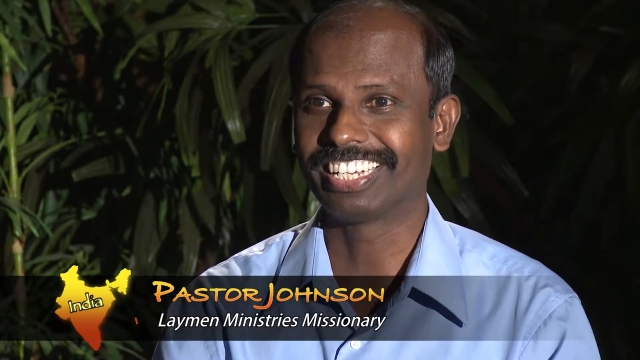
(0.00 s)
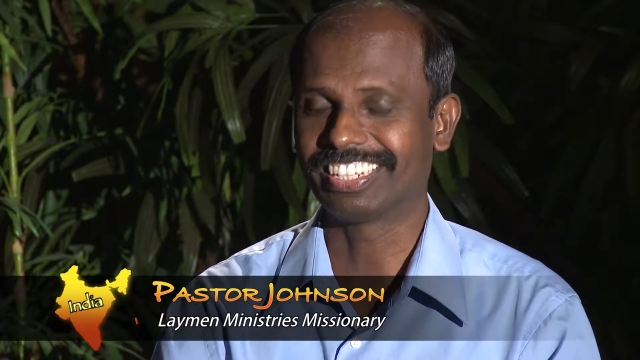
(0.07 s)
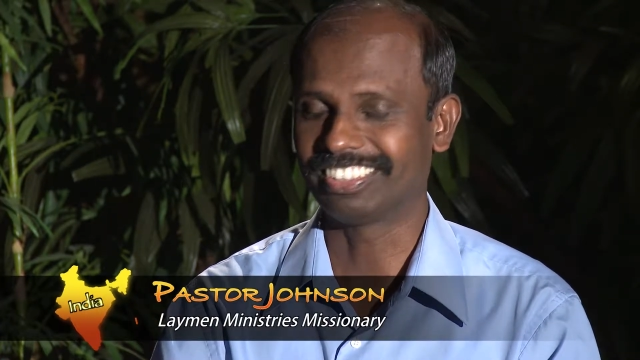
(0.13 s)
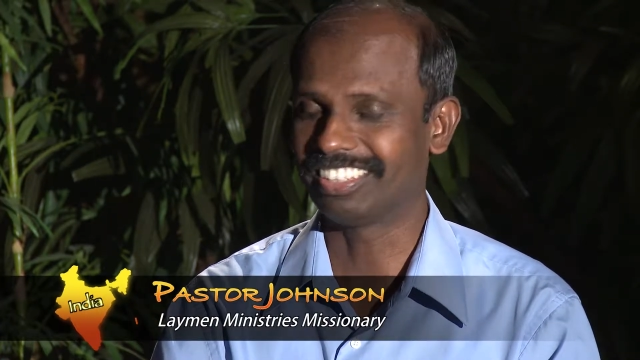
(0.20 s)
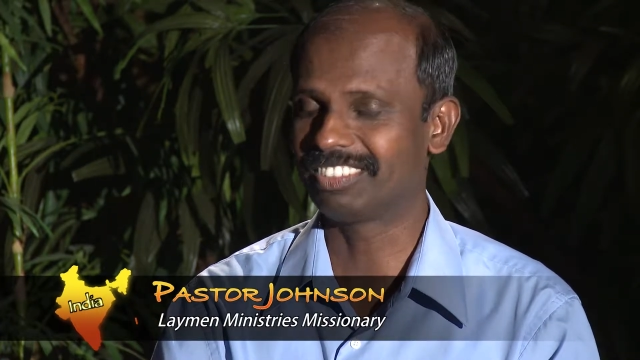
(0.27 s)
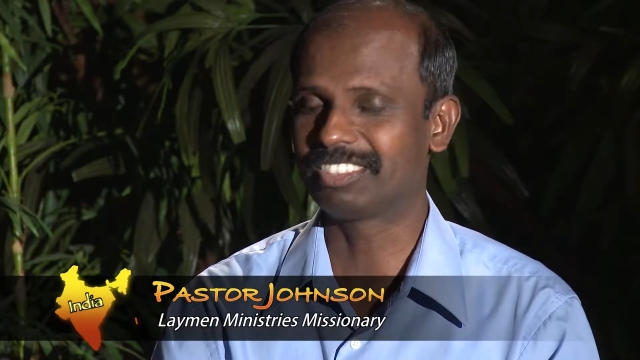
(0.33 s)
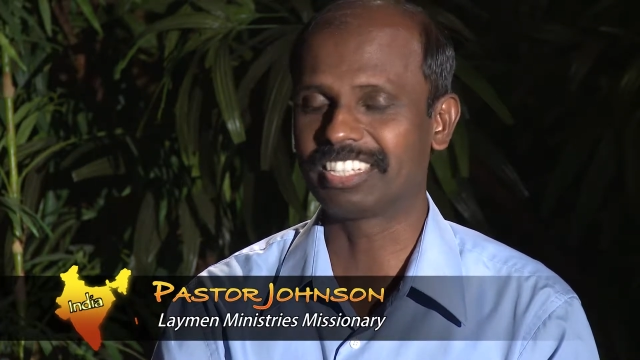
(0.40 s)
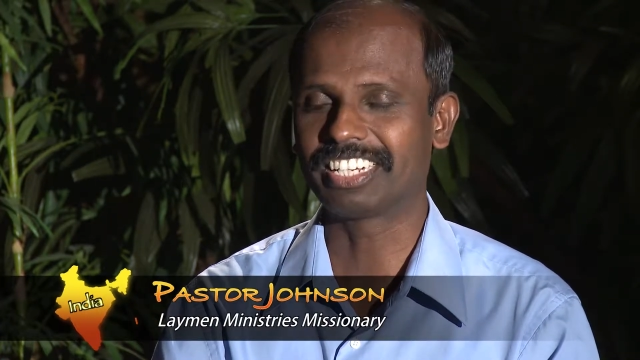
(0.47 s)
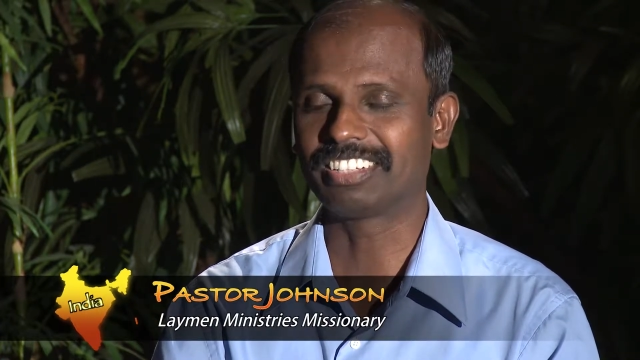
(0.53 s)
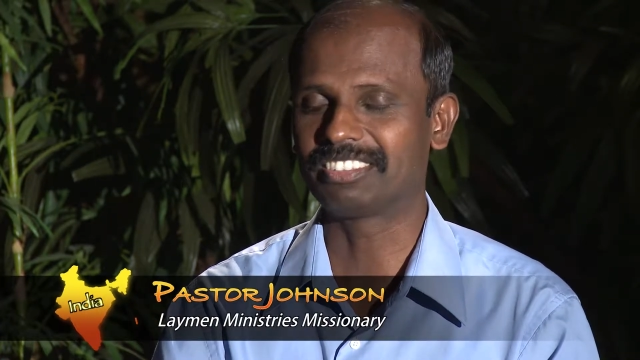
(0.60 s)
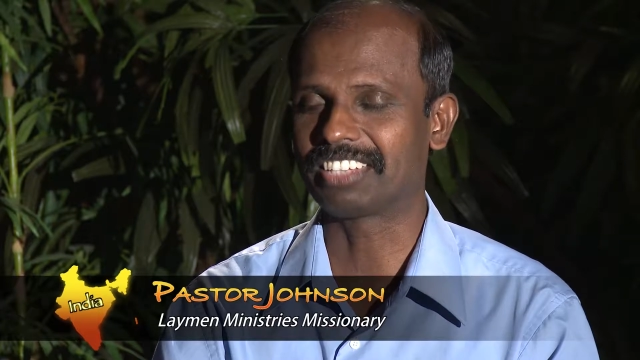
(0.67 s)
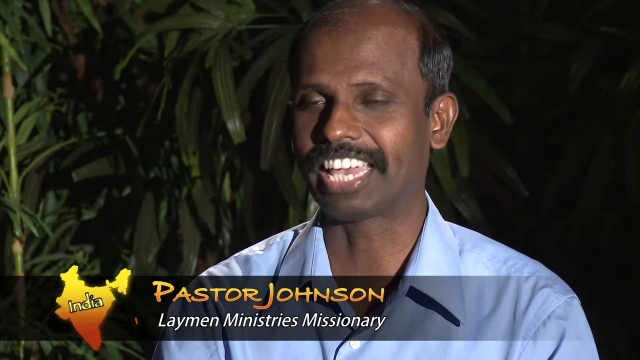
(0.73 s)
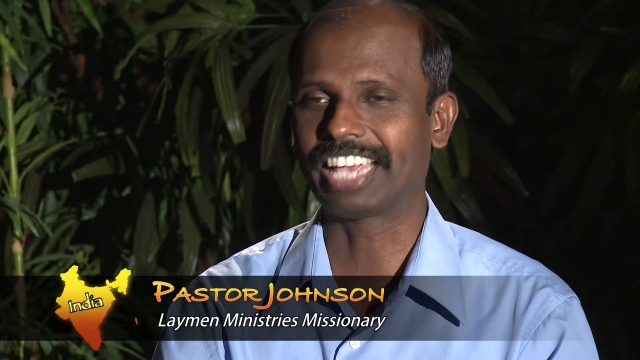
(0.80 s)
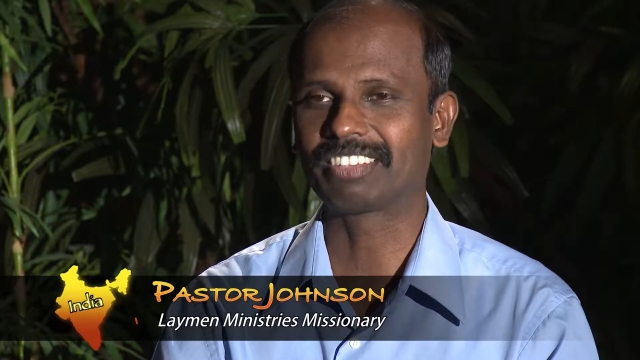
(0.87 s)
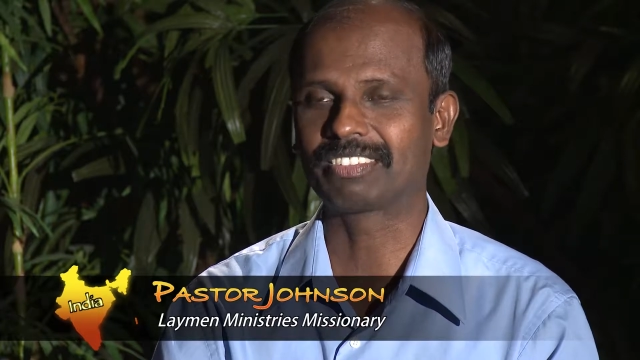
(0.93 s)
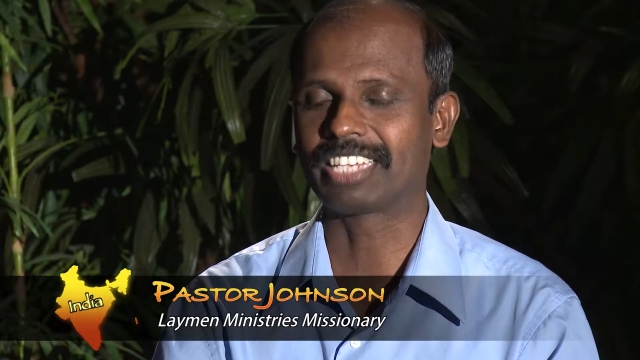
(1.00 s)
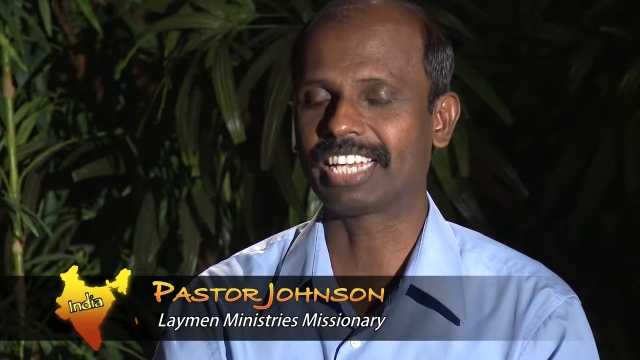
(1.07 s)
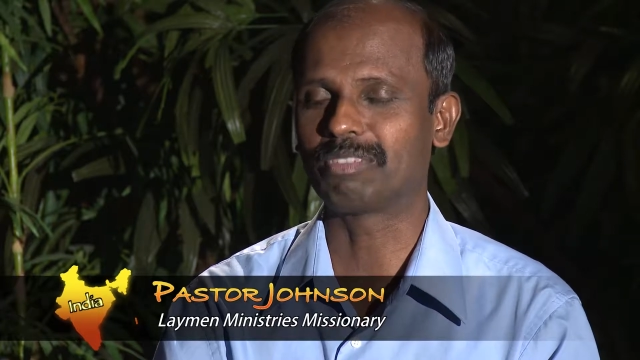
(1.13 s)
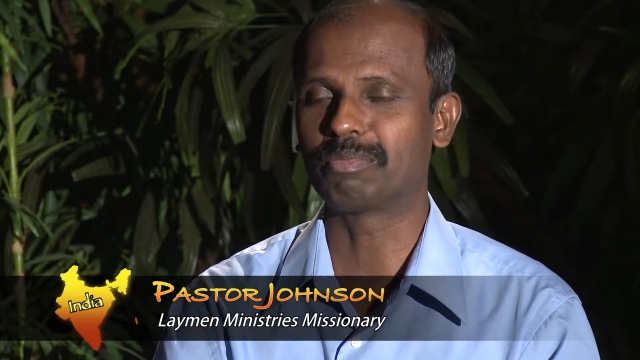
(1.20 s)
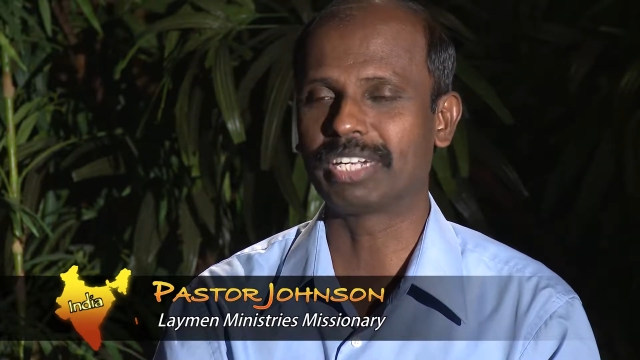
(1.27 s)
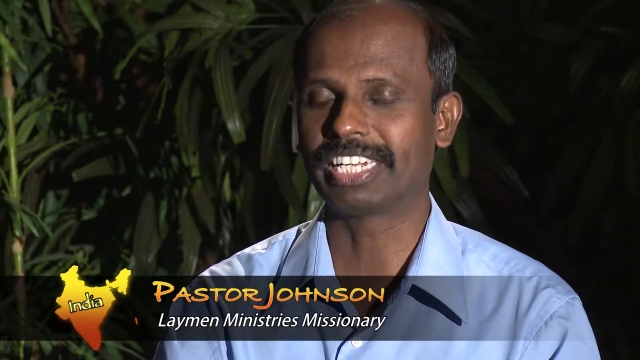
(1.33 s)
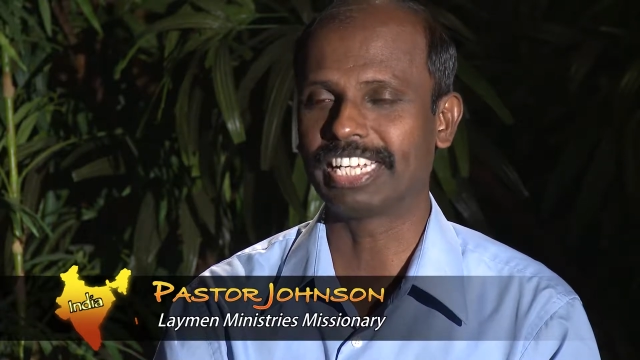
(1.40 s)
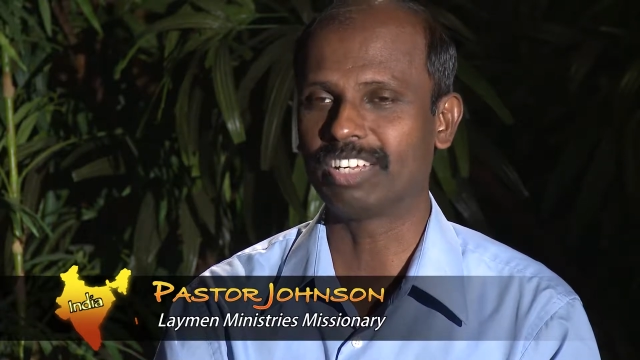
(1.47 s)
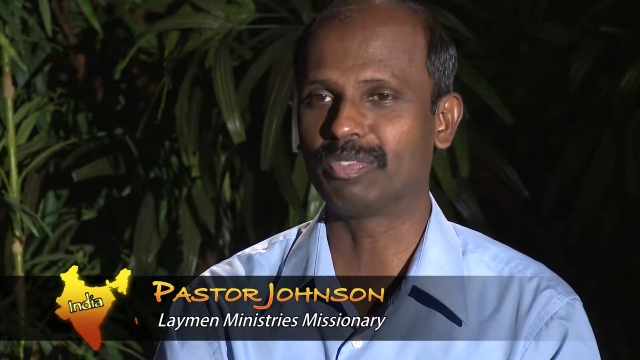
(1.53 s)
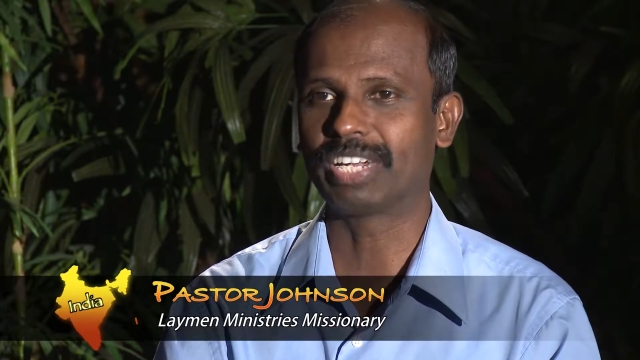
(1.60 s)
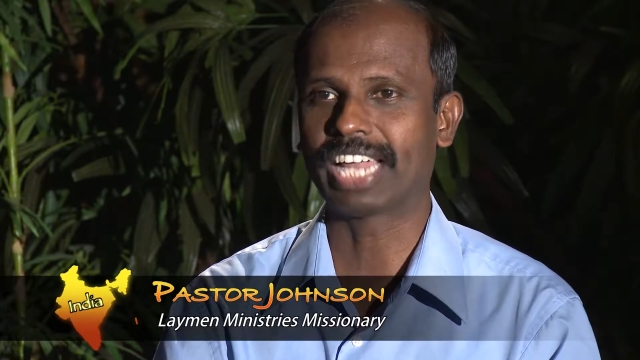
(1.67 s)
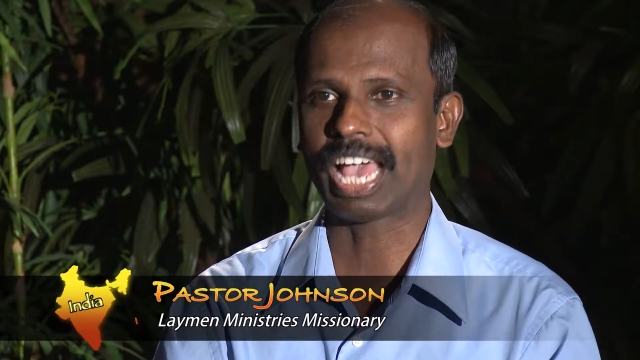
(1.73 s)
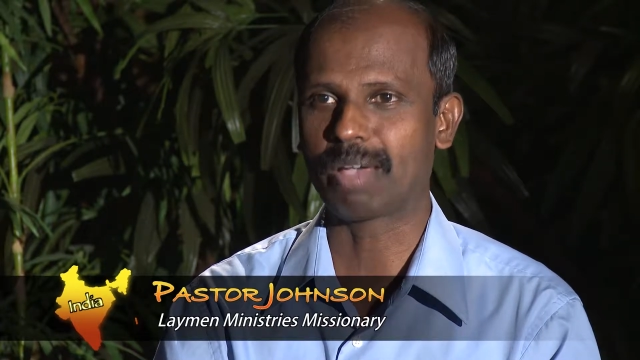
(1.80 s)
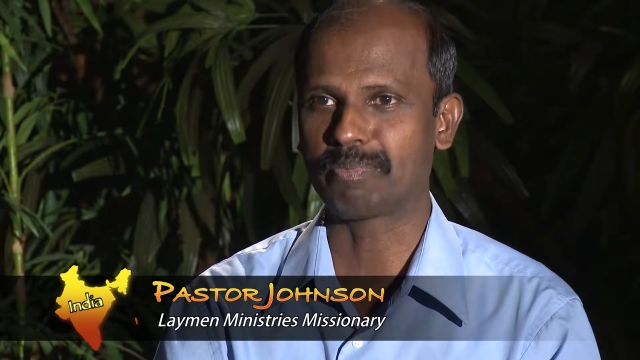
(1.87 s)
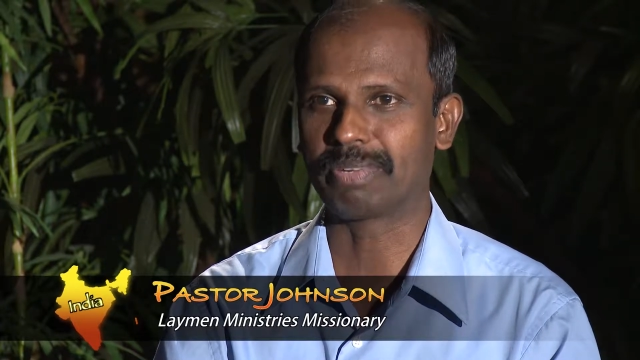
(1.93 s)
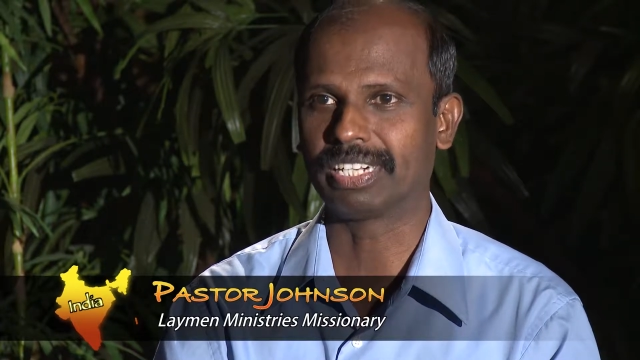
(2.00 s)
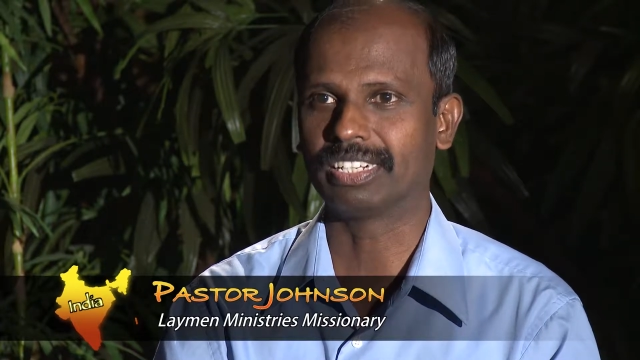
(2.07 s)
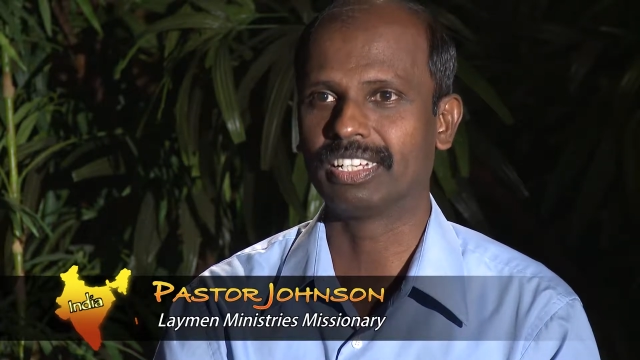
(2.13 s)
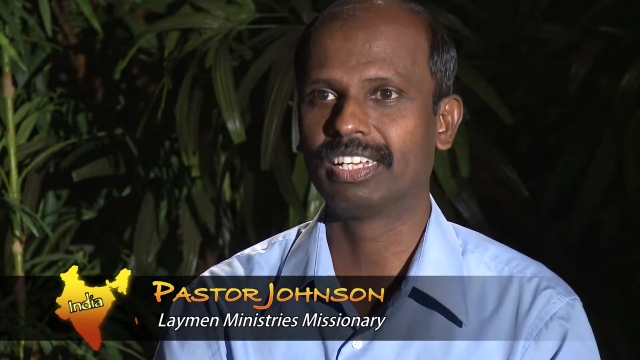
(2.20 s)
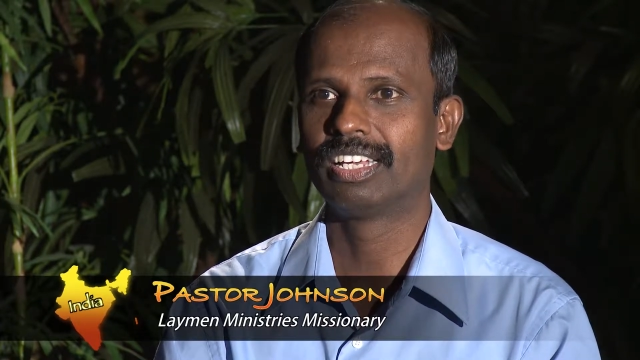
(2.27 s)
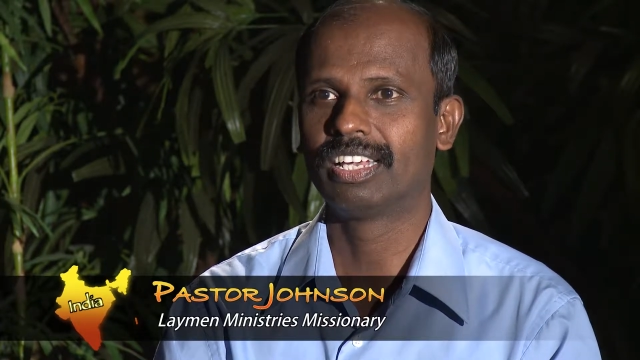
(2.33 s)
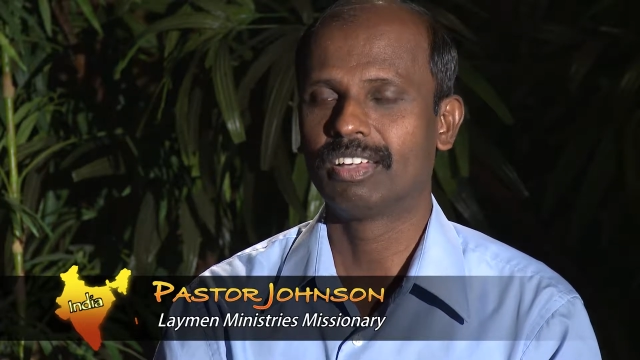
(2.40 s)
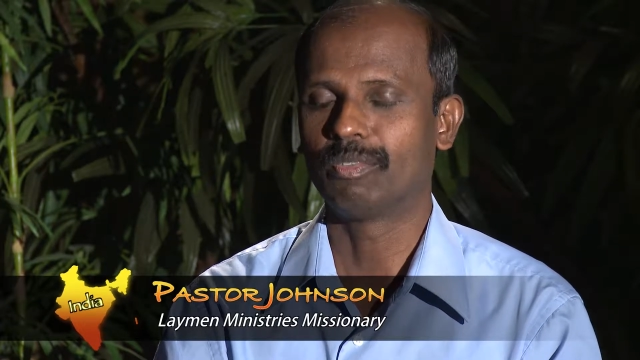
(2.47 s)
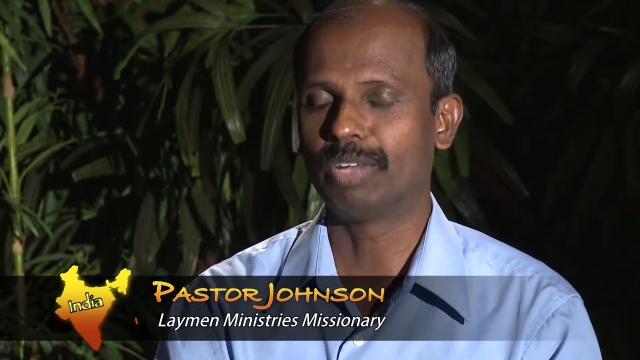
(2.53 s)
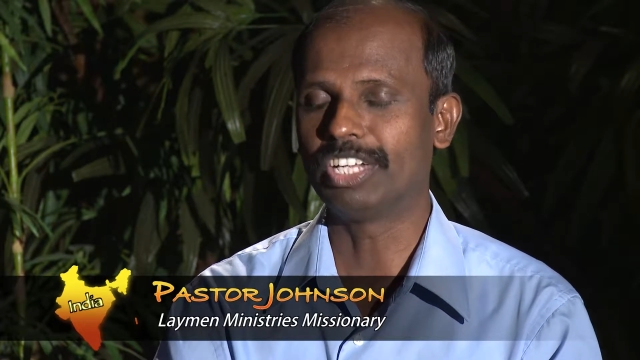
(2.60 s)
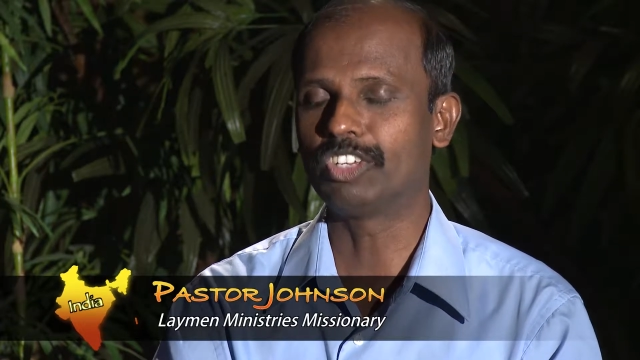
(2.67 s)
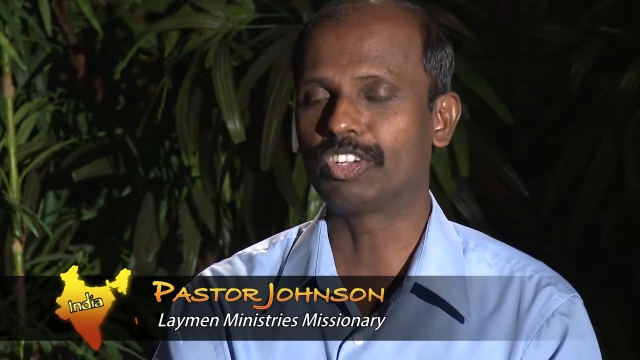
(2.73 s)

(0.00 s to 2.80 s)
this year is an excitement event happened. When